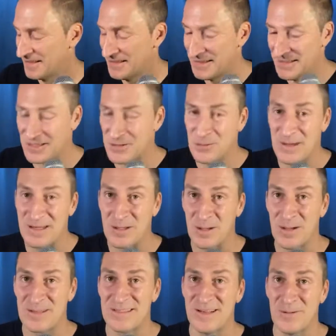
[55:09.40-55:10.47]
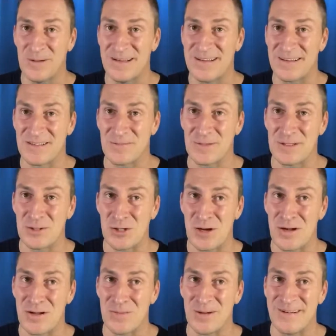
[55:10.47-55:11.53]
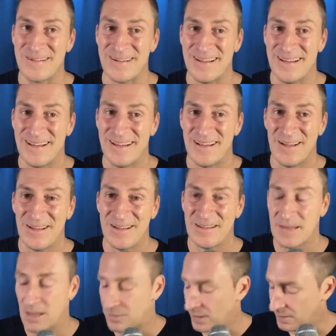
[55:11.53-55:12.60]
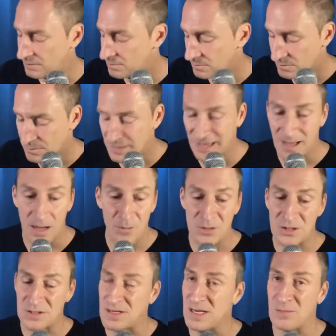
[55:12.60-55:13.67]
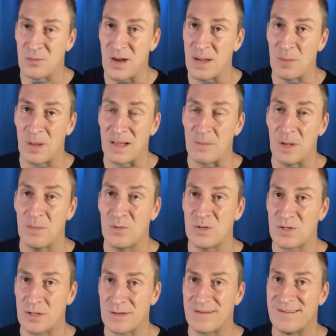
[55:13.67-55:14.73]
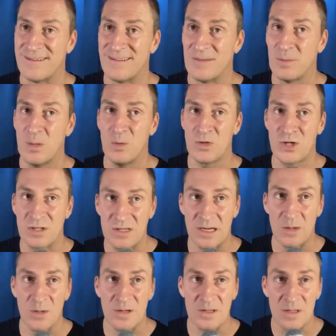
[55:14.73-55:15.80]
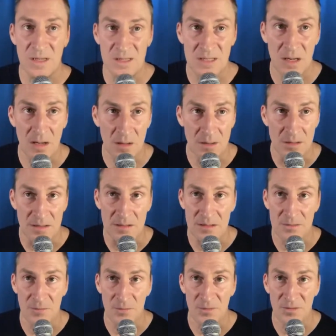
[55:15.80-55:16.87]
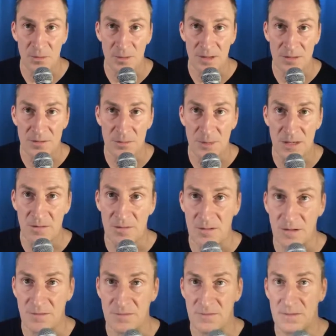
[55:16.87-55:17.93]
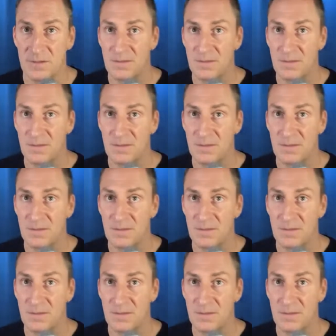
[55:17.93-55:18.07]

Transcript: That's why he talks that way, because of his job. Okay. Yeah, I would just keep rambling. Maybe we should take a look at today's holidays when we've only got 2 minutes left.